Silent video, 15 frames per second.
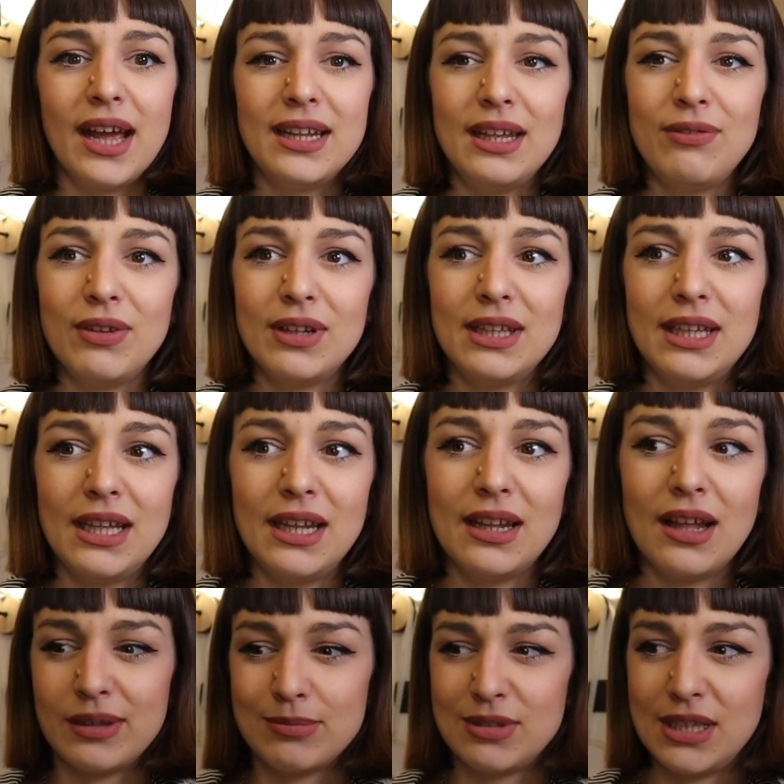I even
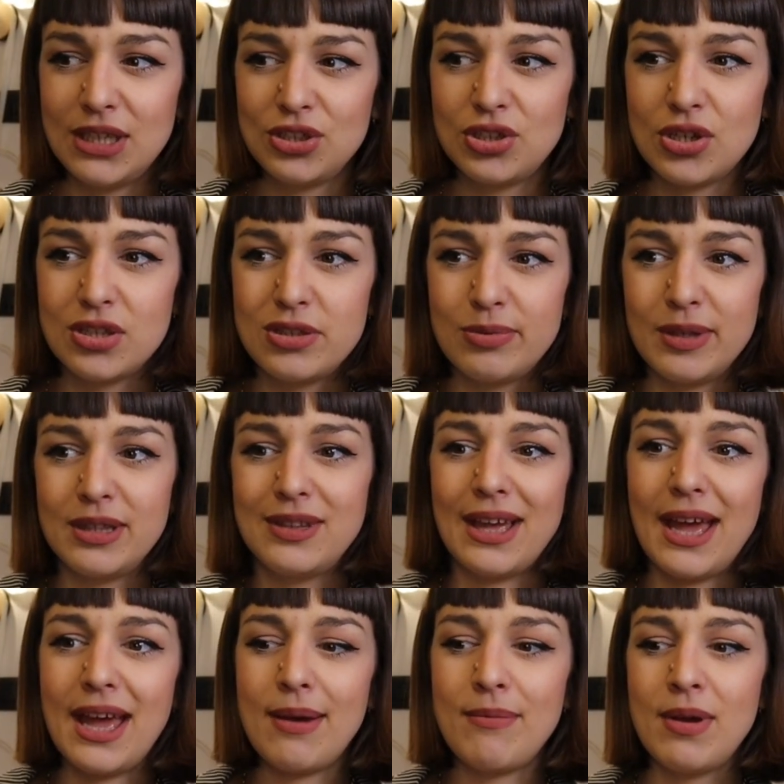did some t-shirts with
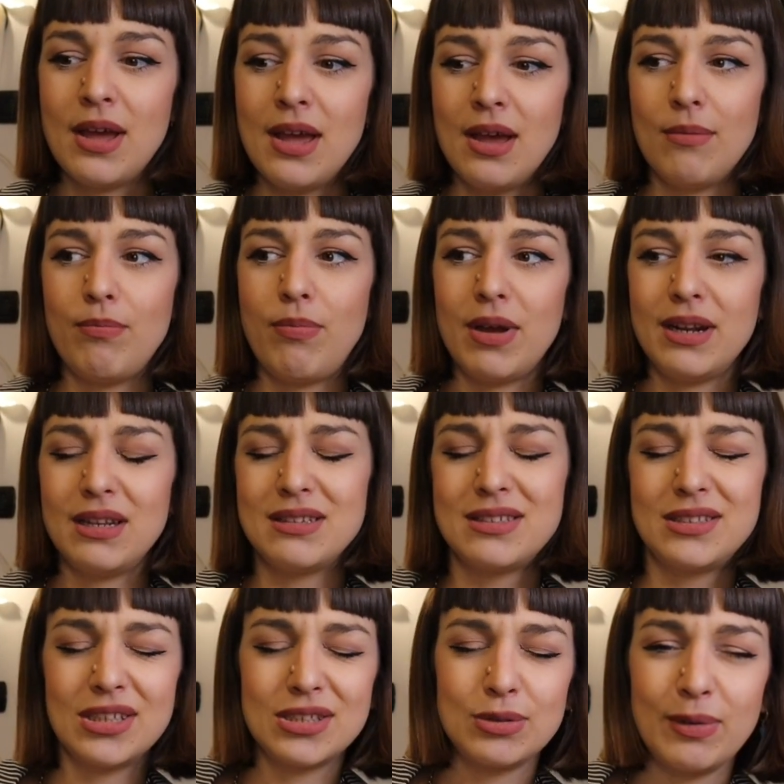them, but
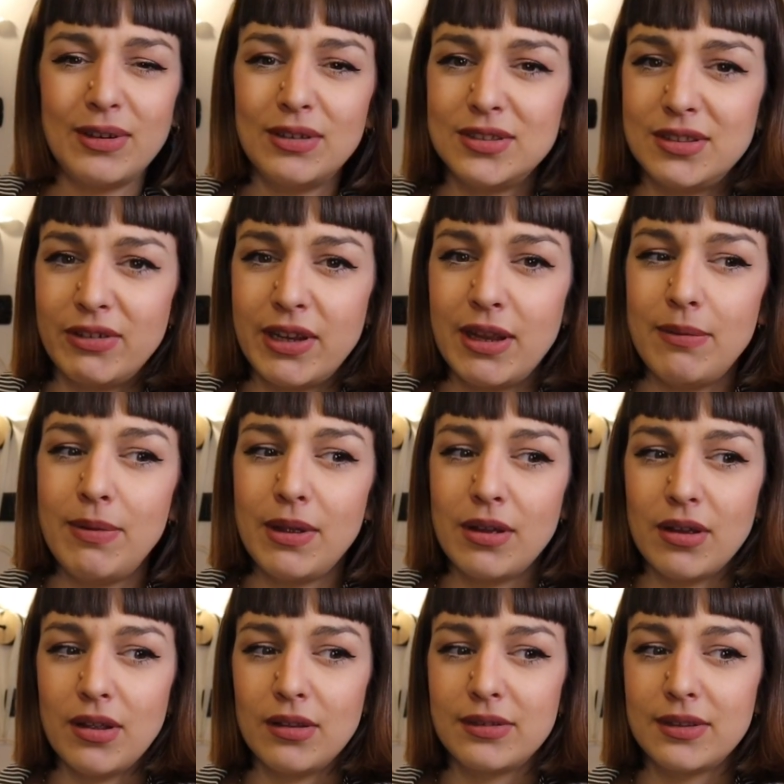it's just very tricky
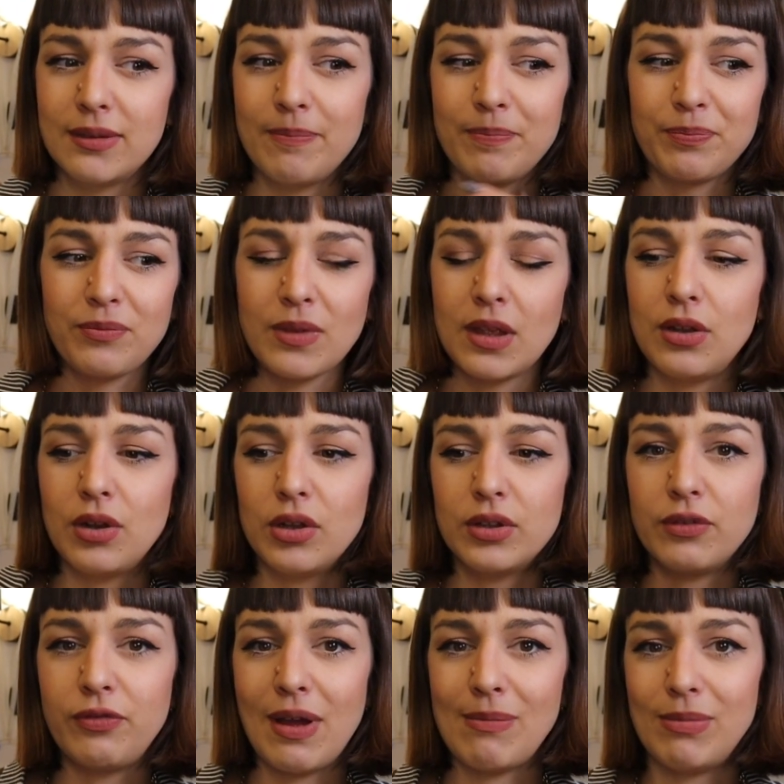because, you know,
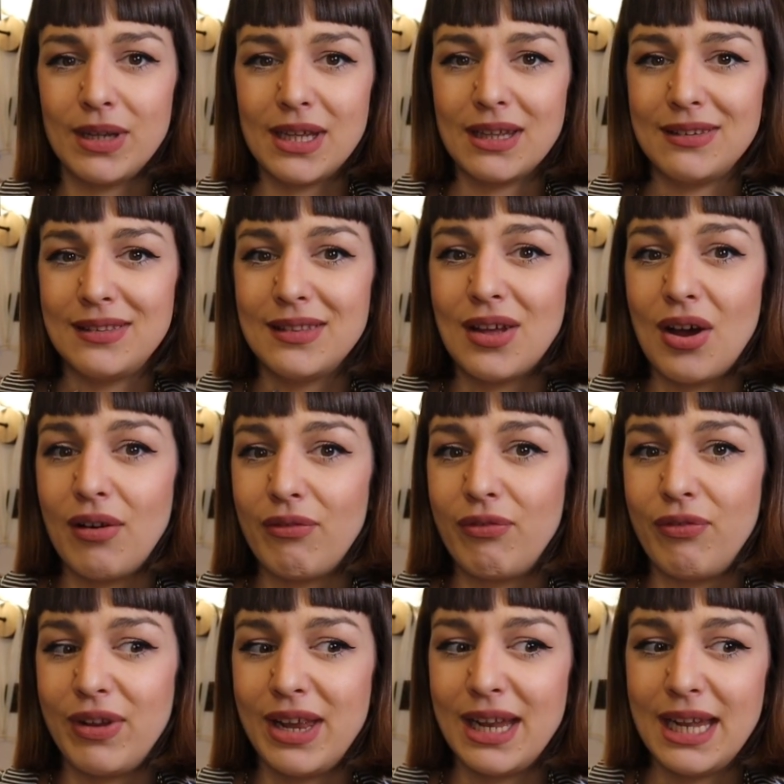the fabric is not
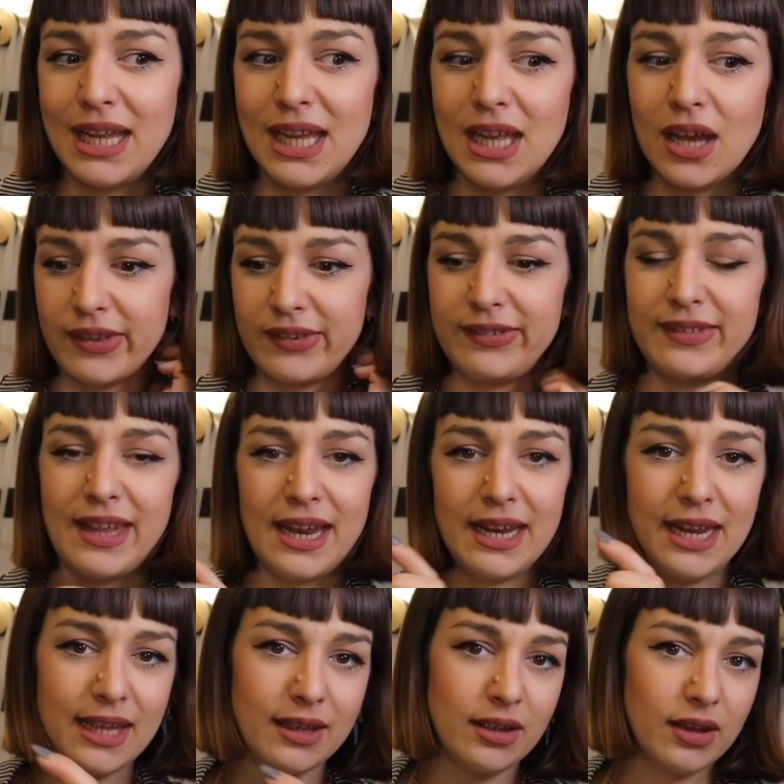really
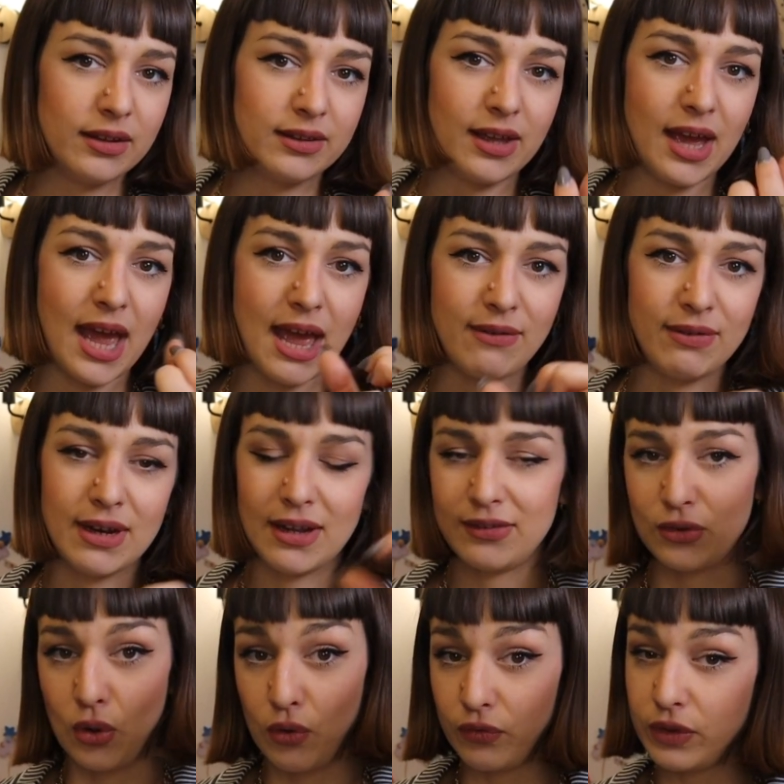sustaining the
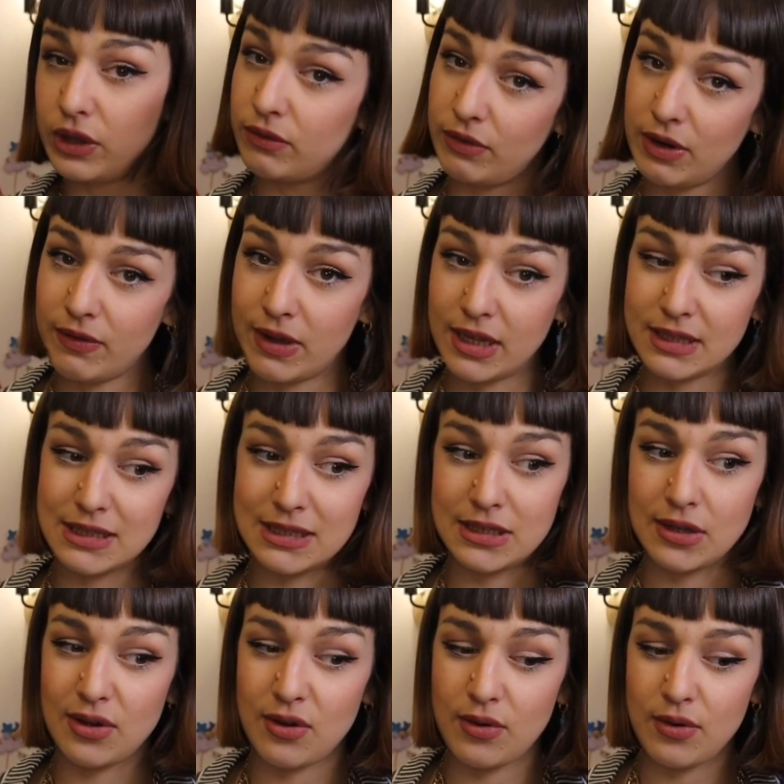heaviness of the rivets,
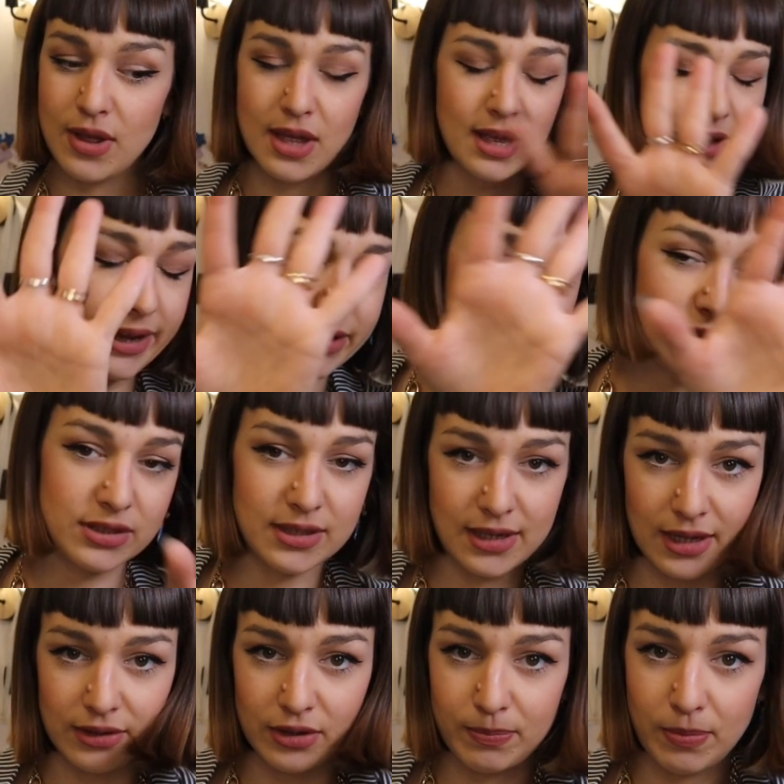so it's just
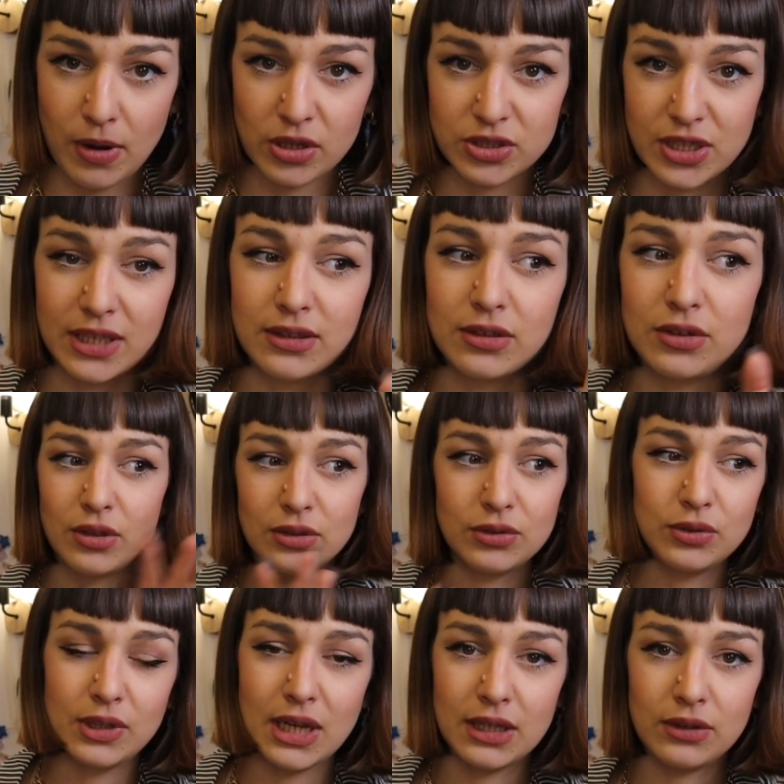another project. Don't
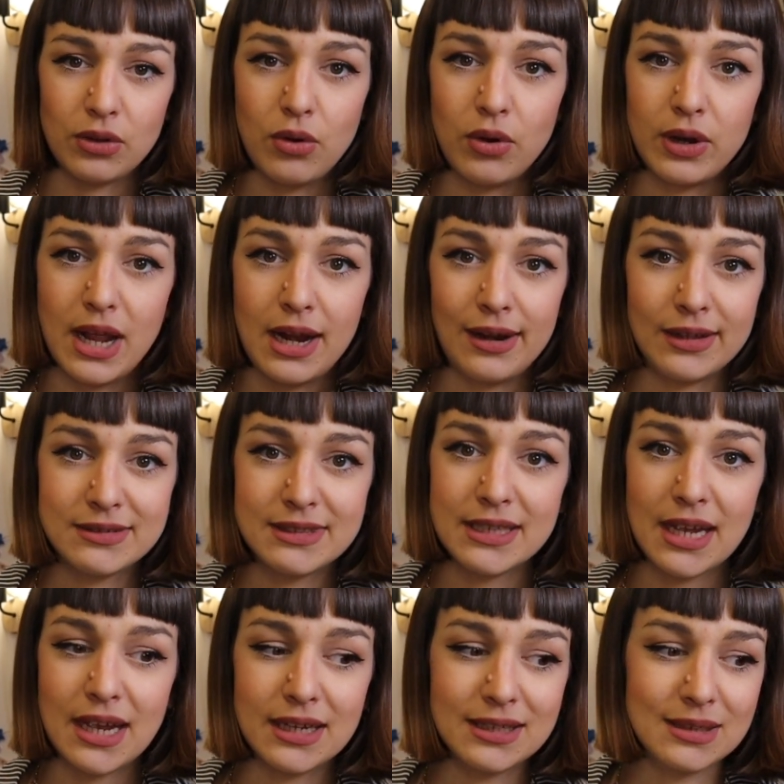do that on
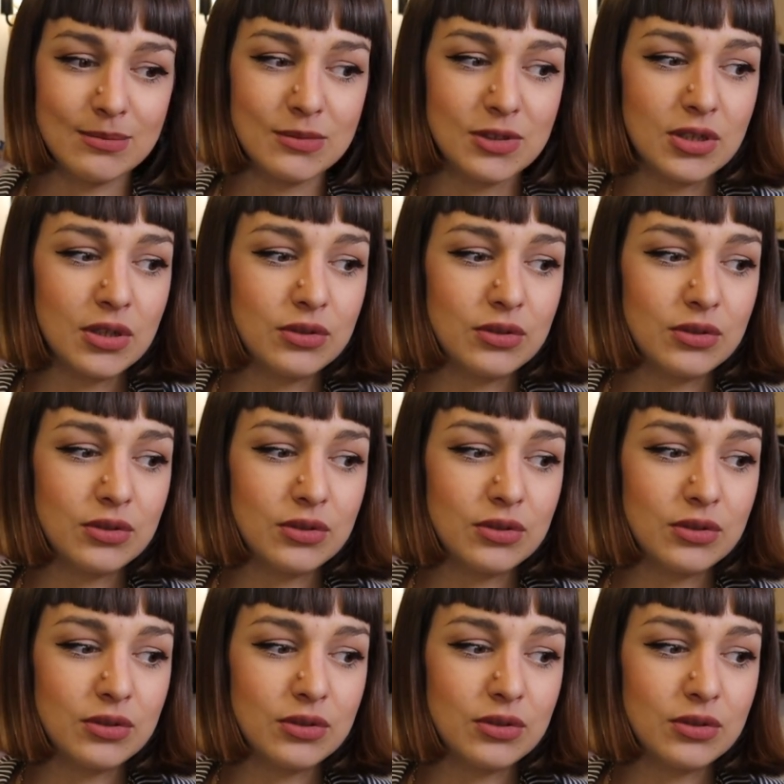elastic items.